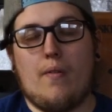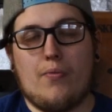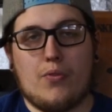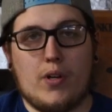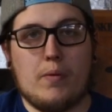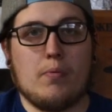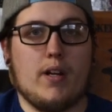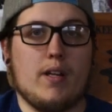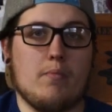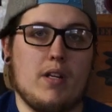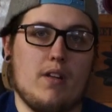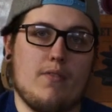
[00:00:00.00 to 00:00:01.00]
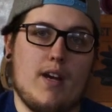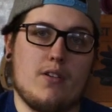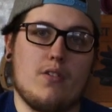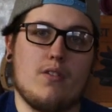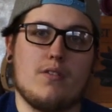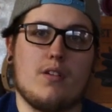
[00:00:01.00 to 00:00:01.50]
3D printing
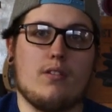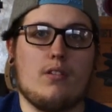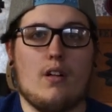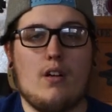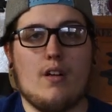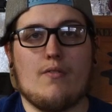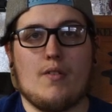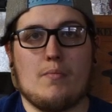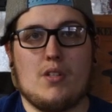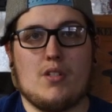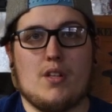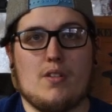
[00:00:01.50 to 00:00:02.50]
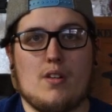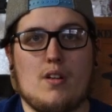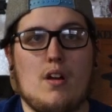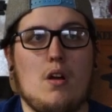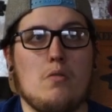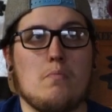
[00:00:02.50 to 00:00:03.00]
manufacturers are learning from each
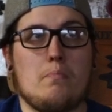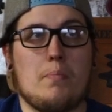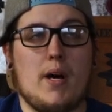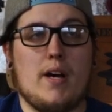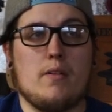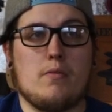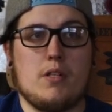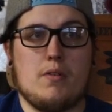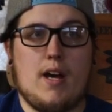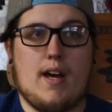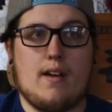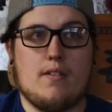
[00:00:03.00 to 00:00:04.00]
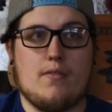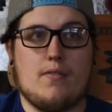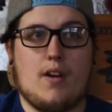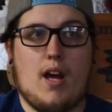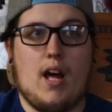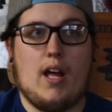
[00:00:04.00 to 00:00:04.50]
other, but when you have
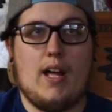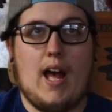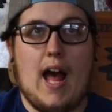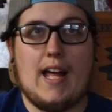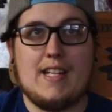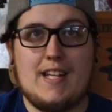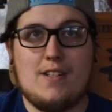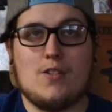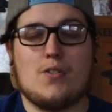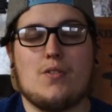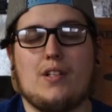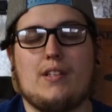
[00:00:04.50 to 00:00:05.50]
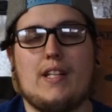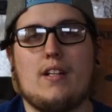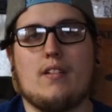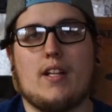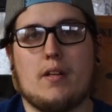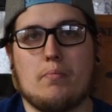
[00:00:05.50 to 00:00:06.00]
an industry
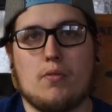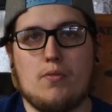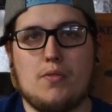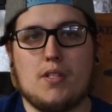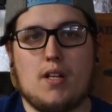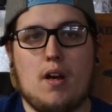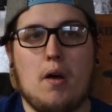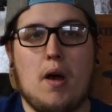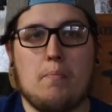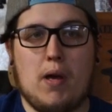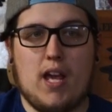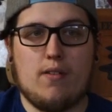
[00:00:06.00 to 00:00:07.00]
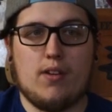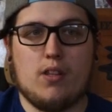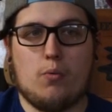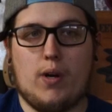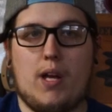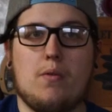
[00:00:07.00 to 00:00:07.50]
leader like Prusa paving
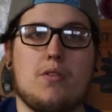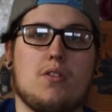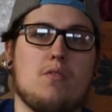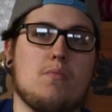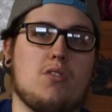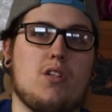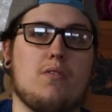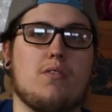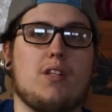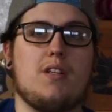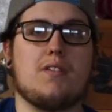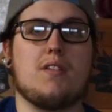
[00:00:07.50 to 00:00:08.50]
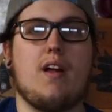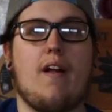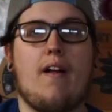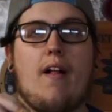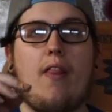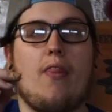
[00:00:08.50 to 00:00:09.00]
the way with a new machine release,
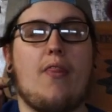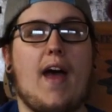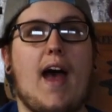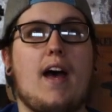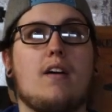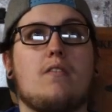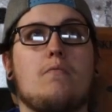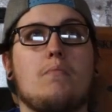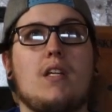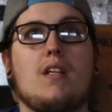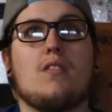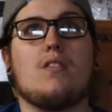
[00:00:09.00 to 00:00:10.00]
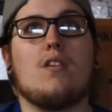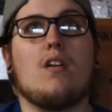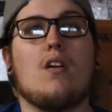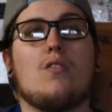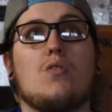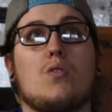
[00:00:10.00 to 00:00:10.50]
that means there
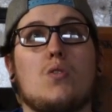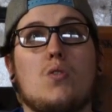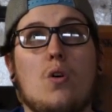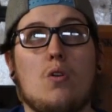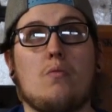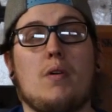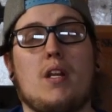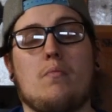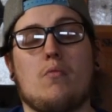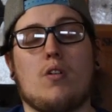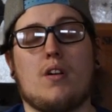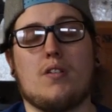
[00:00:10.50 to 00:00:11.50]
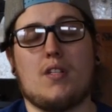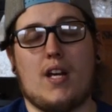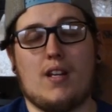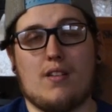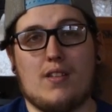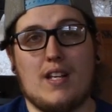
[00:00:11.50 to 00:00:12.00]
are so many more
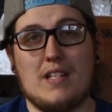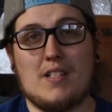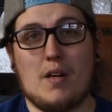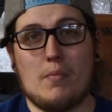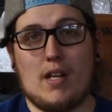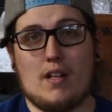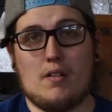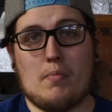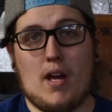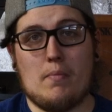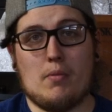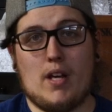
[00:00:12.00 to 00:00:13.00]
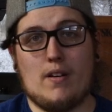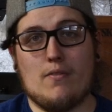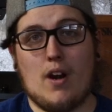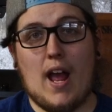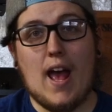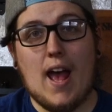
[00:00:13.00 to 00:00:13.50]
exciting things coming down the pipeline
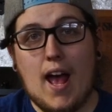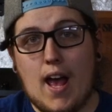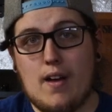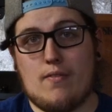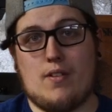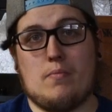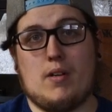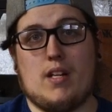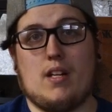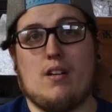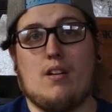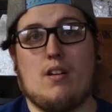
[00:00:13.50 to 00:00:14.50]
for everybody.